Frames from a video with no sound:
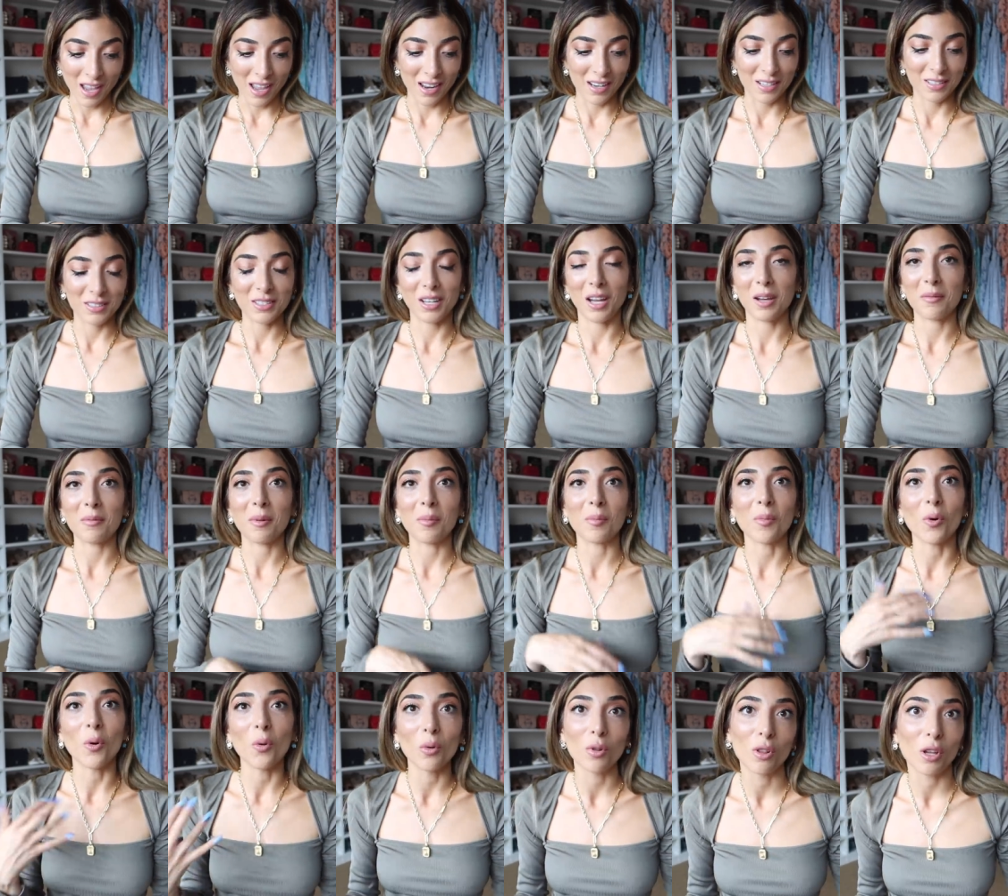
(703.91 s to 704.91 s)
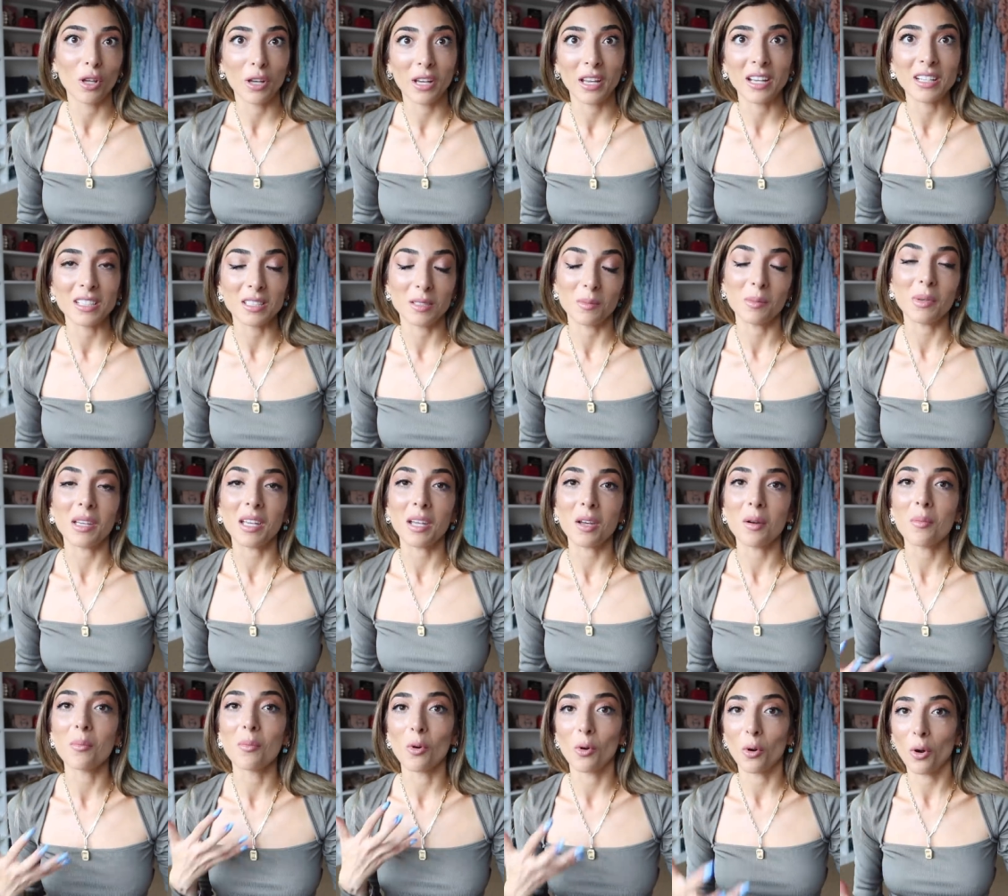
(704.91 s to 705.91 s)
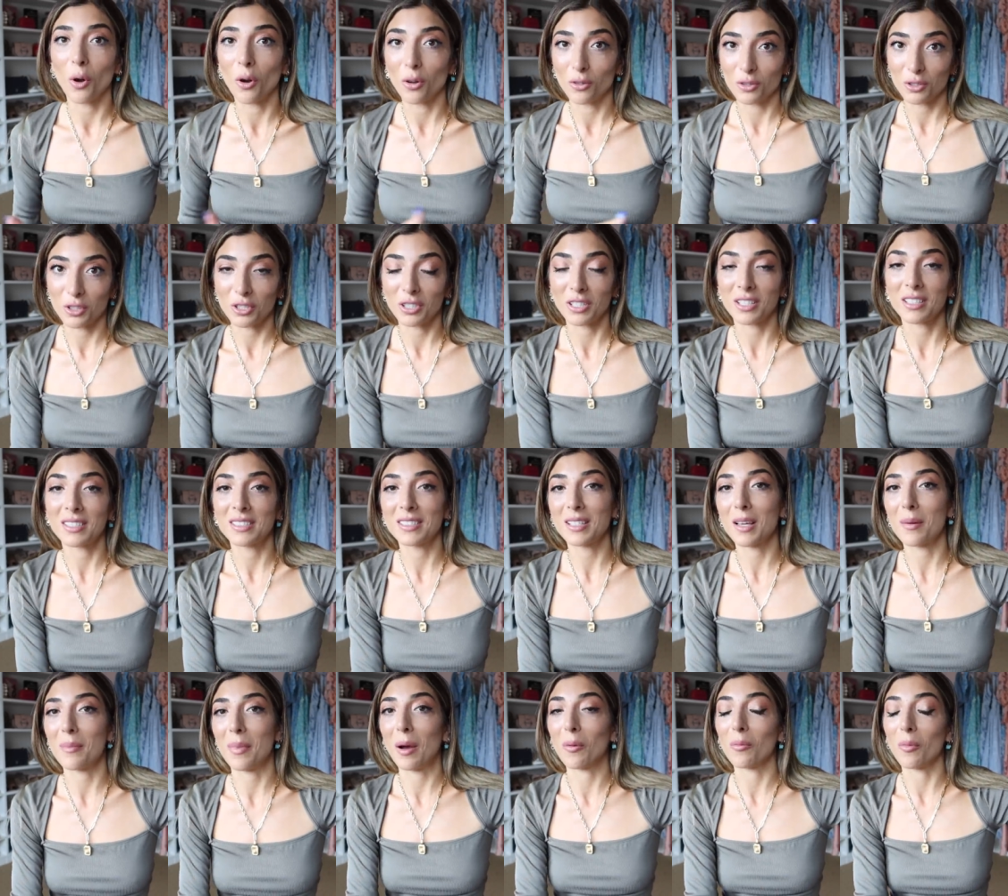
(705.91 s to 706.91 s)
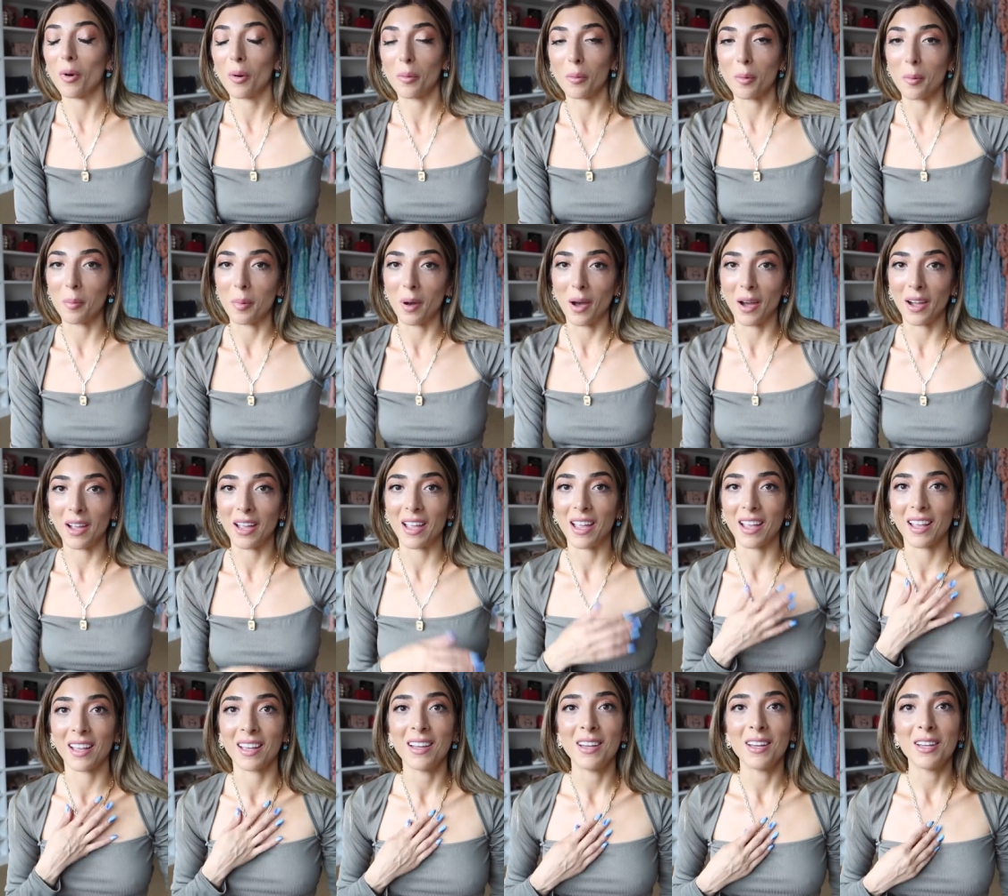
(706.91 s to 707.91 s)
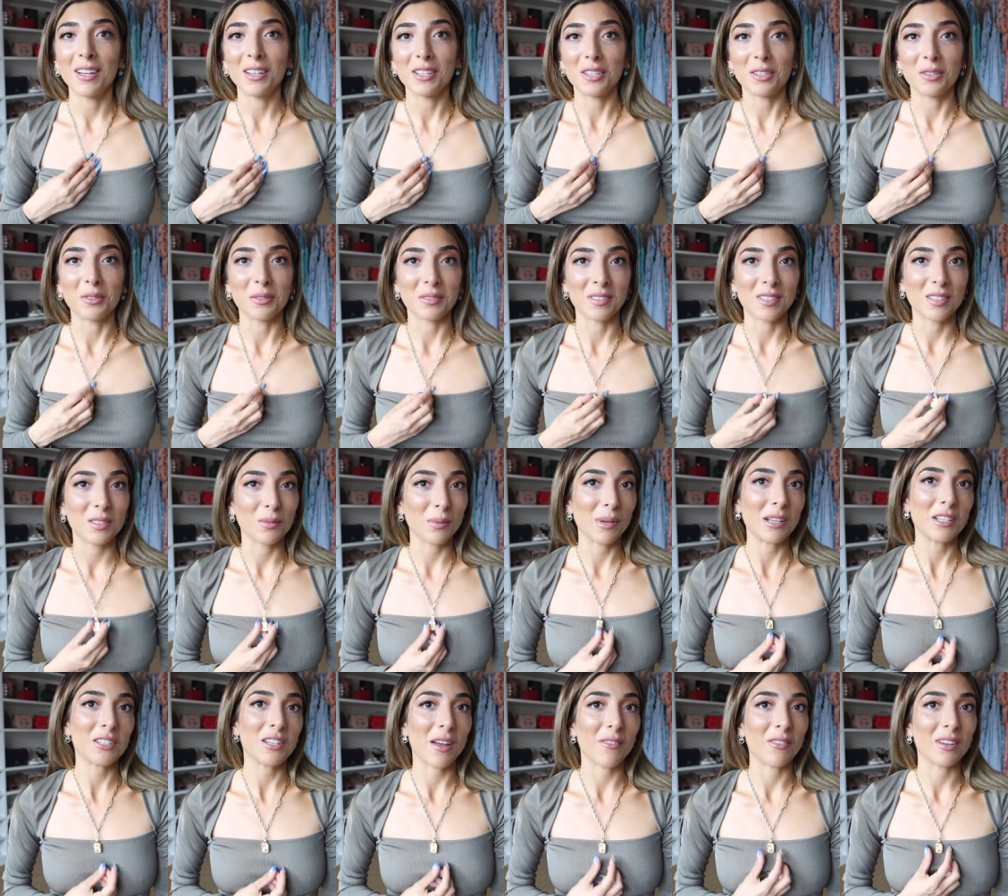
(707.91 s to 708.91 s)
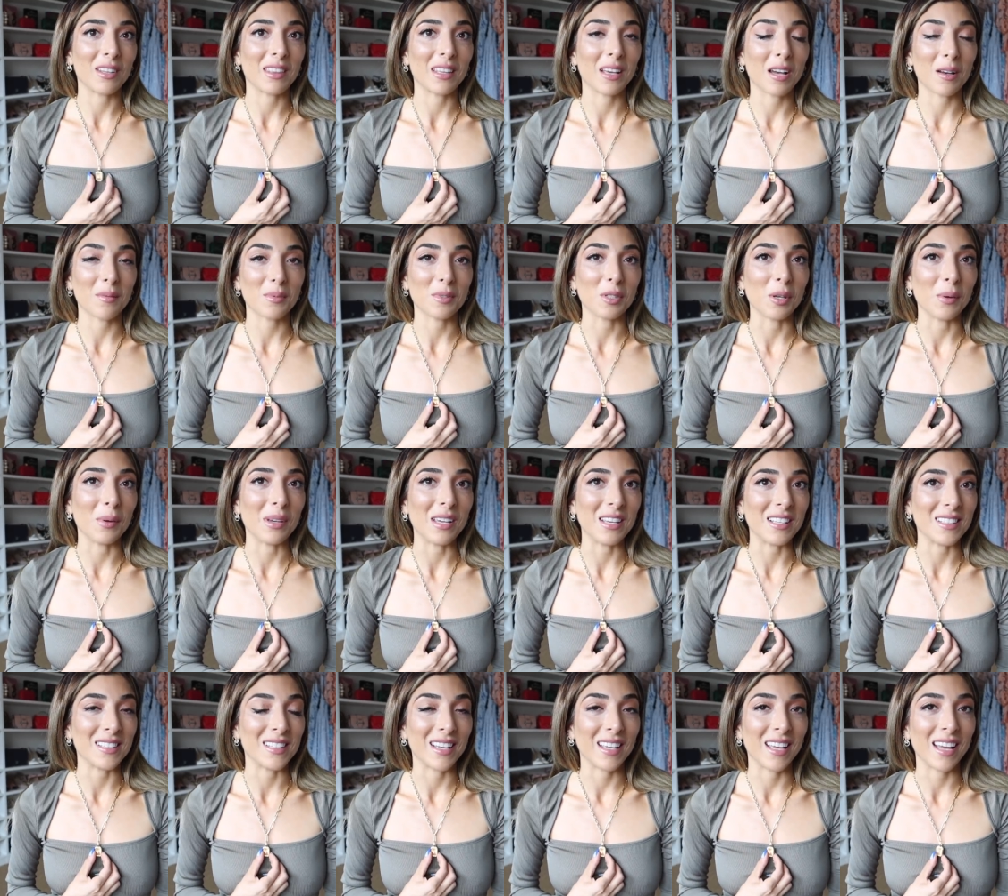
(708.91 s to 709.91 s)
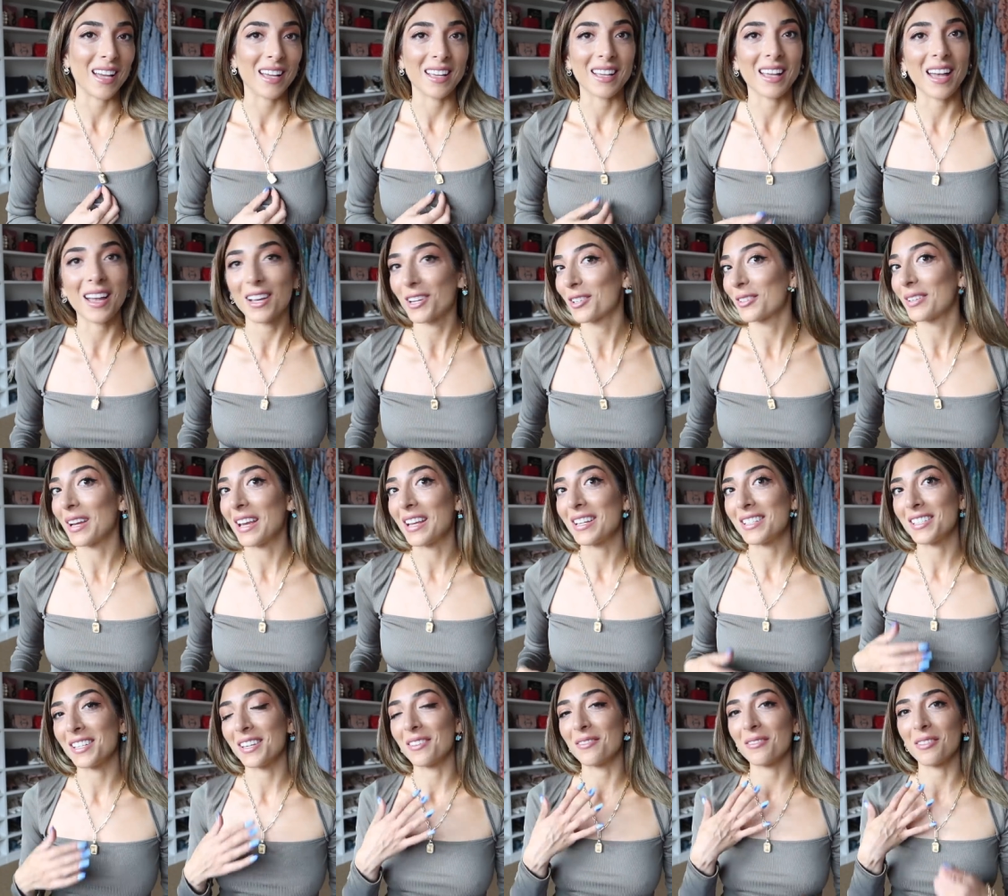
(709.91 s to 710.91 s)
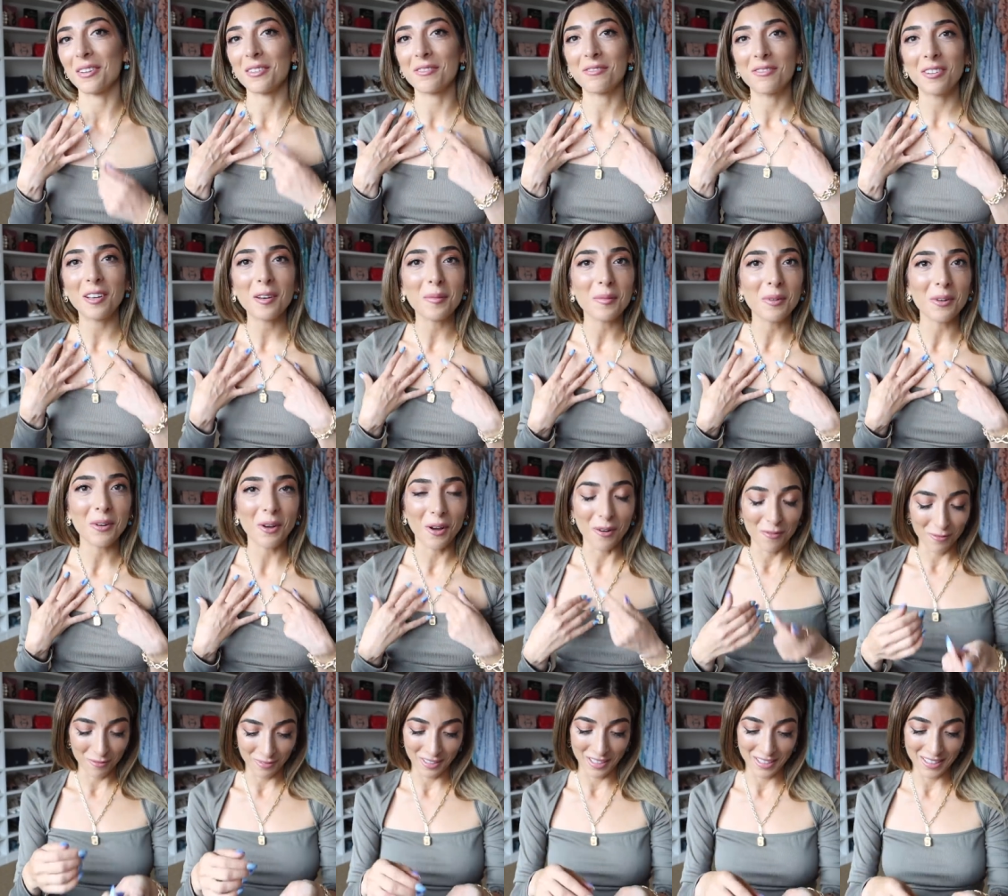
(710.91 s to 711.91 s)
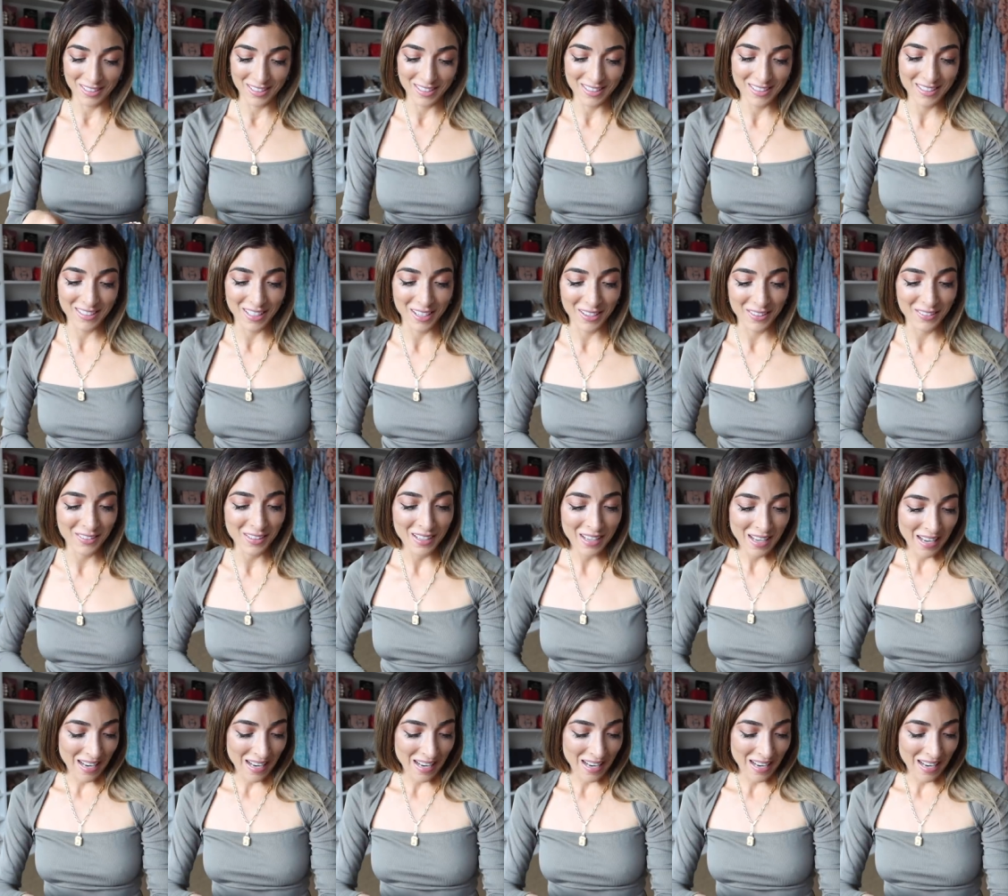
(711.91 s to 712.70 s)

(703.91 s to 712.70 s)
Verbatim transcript: At a time when we're all looking to be more conscious about what we're buying, you can switch everything up so easily and get creative and feel more confident. So